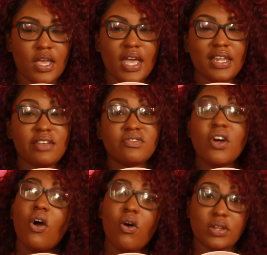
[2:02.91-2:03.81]
It leaves a
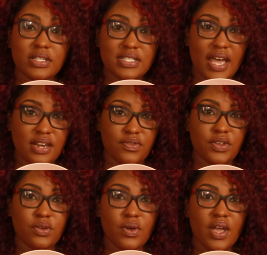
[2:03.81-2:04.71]
hole inside of
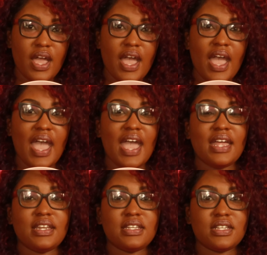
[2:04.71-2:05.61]
you,
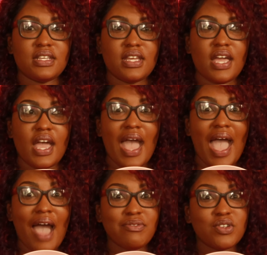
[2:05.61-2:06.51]
and
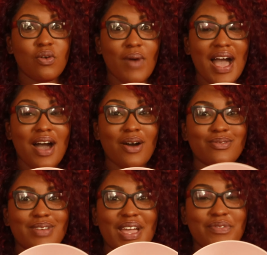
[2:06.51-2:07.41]
after a
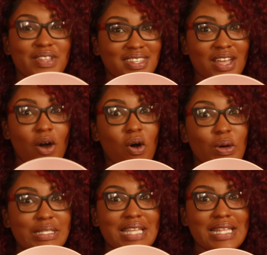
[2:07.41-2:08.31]
while, if the hole
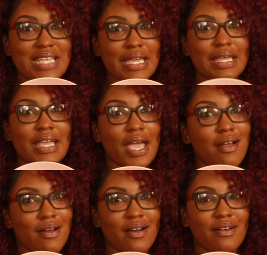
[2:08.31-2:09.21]
is not taken
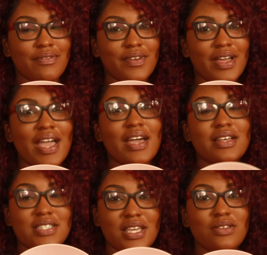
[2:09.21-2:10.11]
care of, it
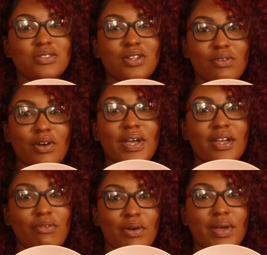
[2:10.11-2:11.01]
continues to grow and
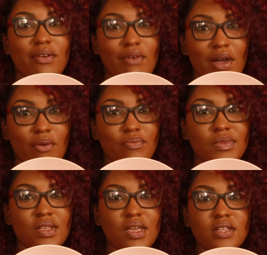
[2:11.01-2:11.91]
grow and grow.
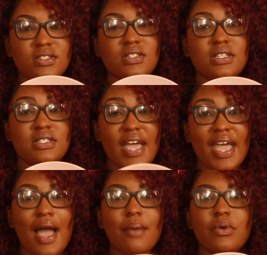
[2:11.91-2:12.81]
So
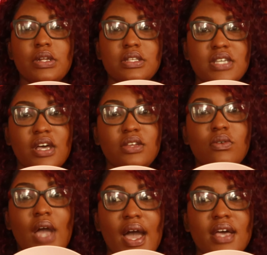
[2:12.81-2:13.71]
today I'm going to tell you
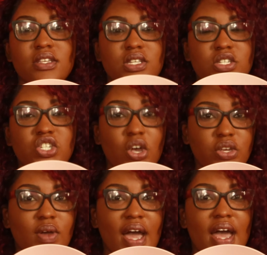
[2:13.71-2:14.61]
guys and show
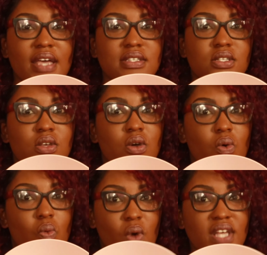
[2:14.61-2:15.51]
you guys
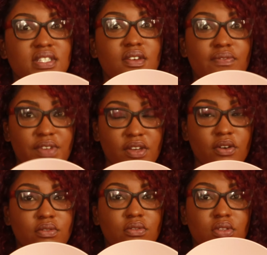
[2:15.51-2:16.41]
what to
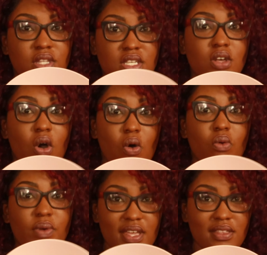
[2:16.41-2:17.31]
fill this hole
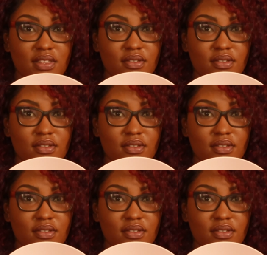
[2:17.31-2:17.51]
with.